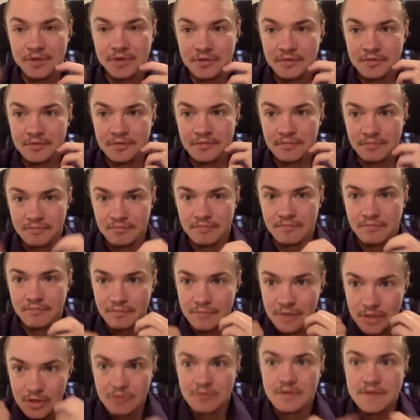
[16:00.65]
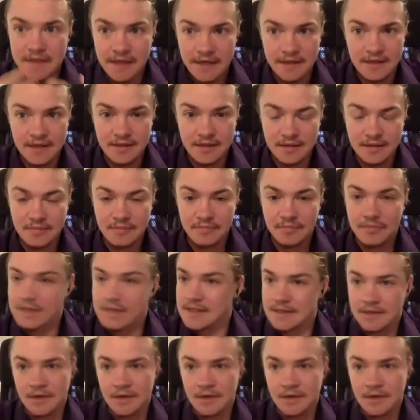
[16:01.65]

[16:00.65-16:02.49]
you use it. But it's not.